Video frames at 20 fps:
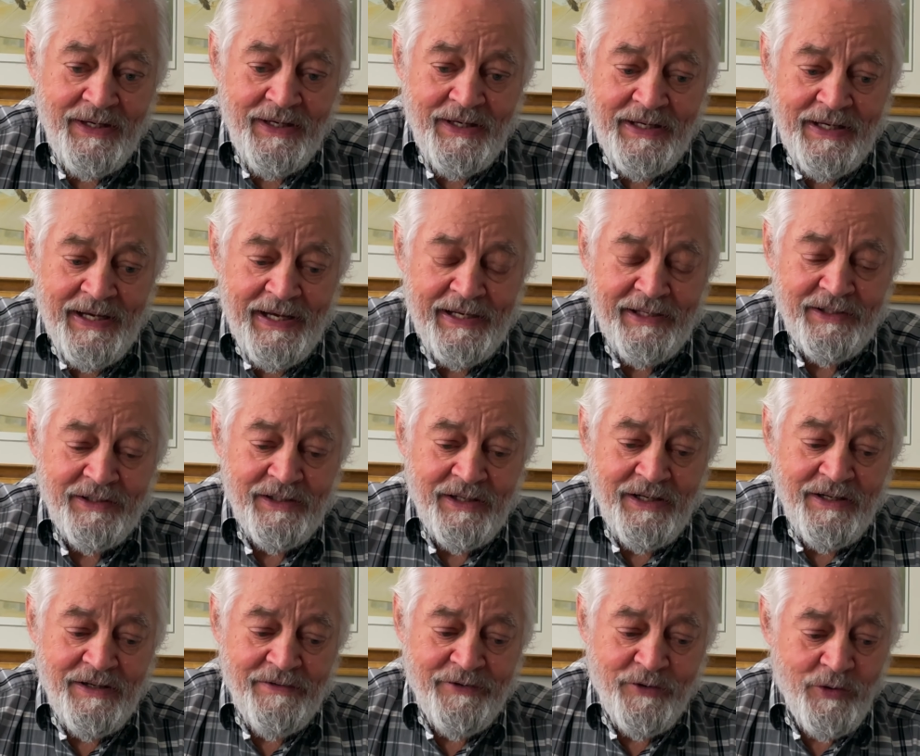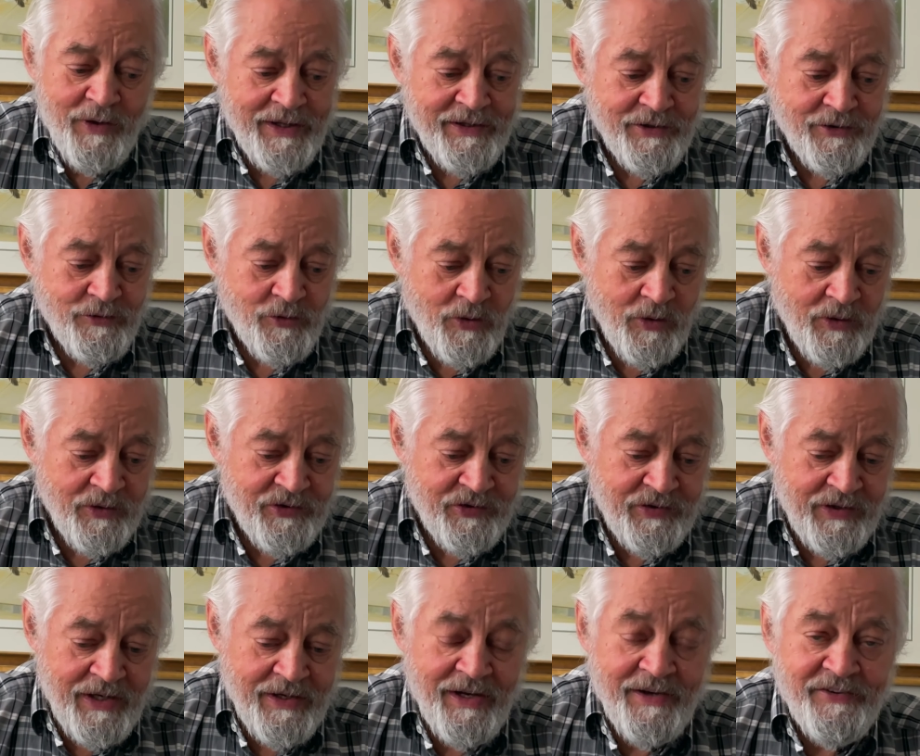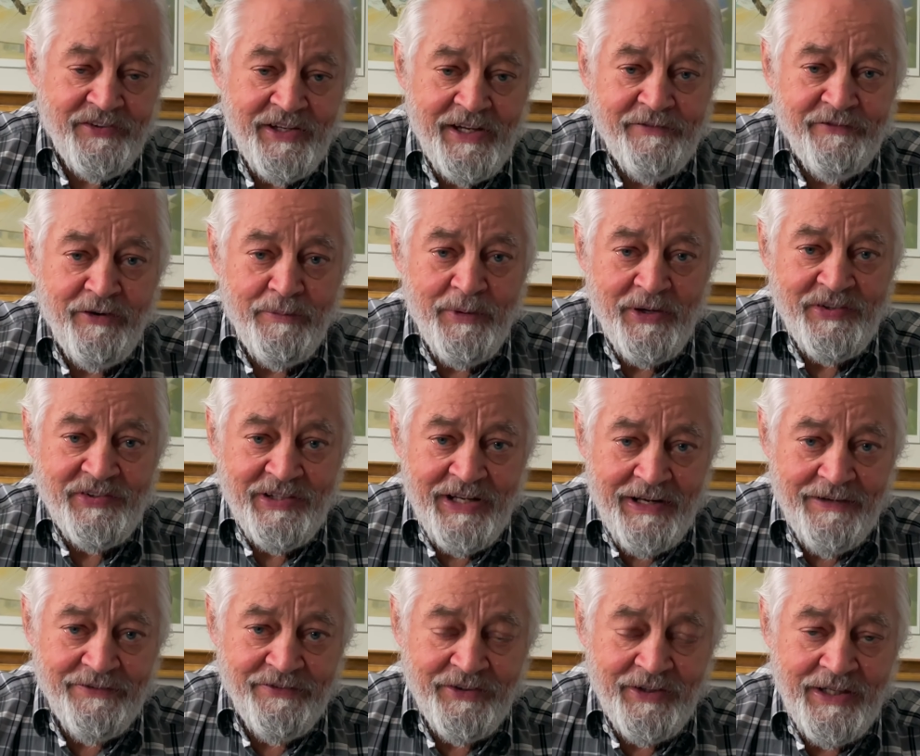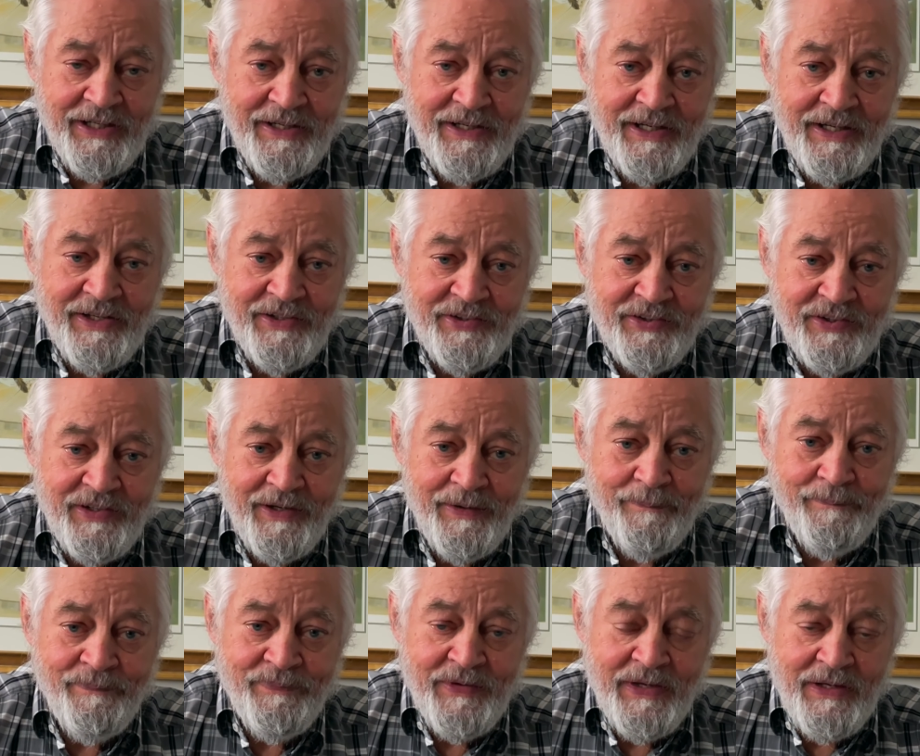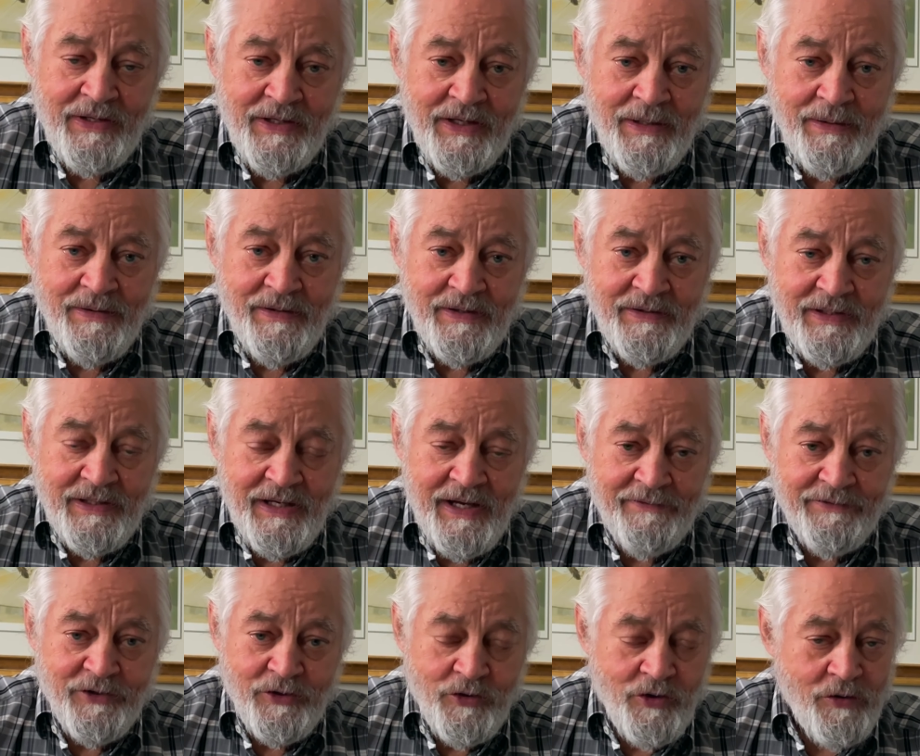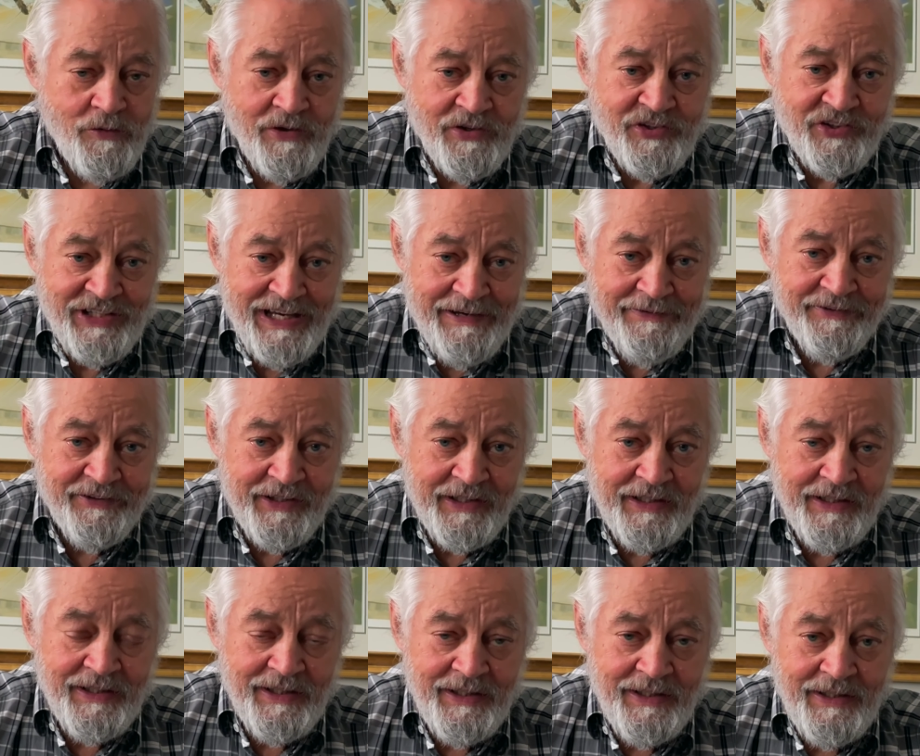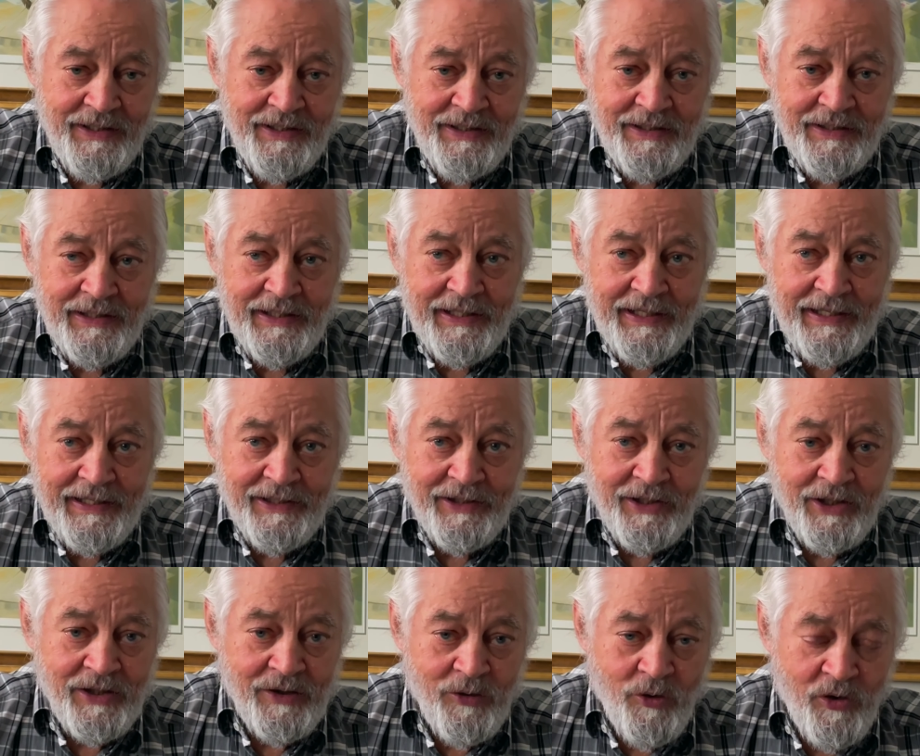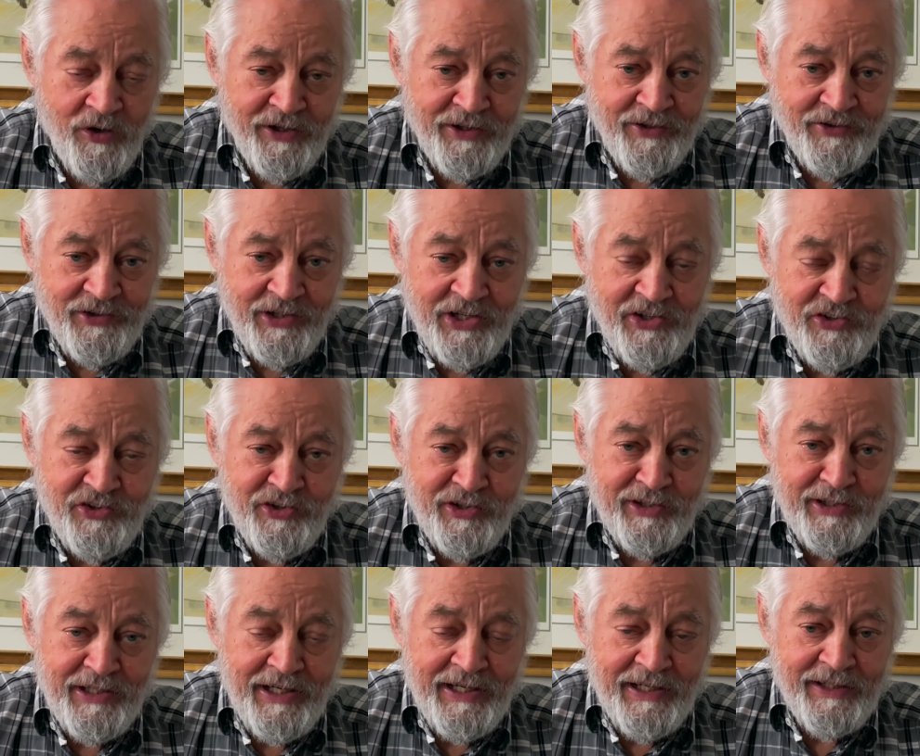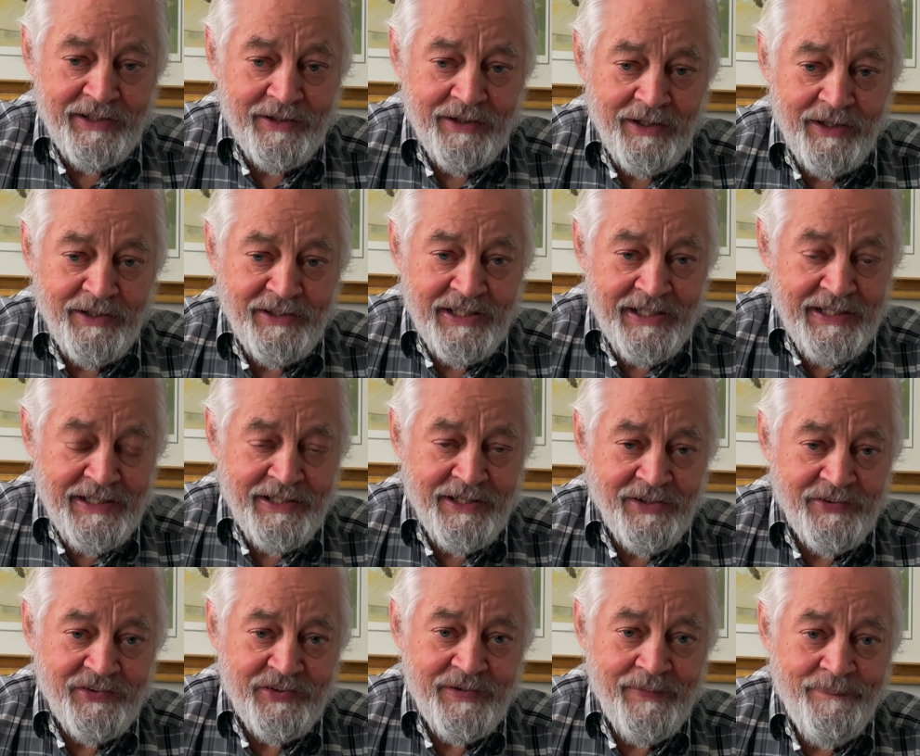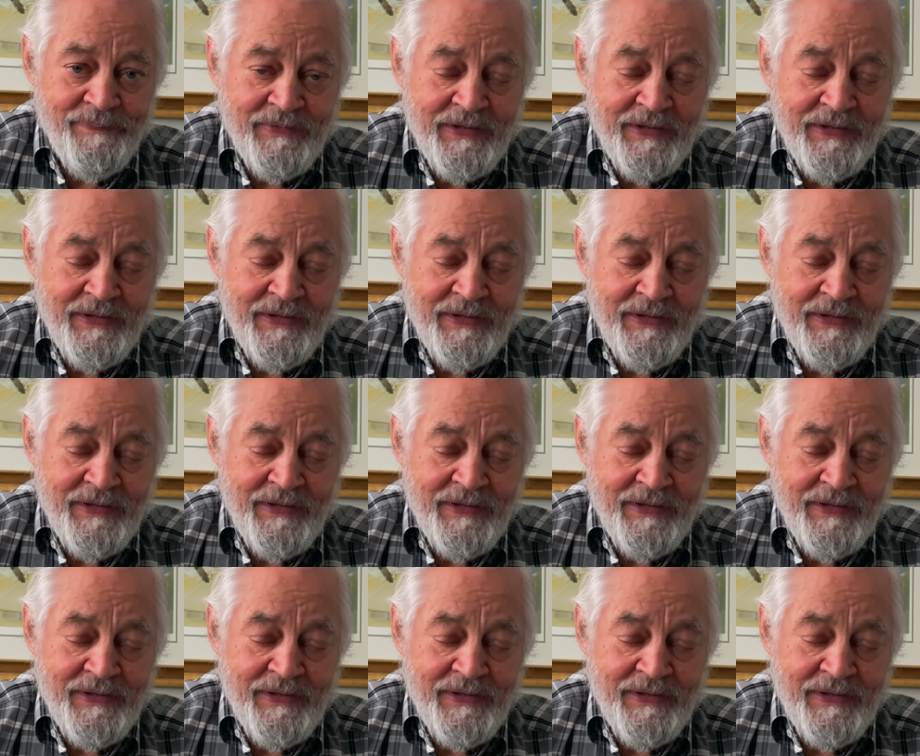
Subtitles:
and a few other rules that I've set for myself really is they have to do with safety and organization and neatness.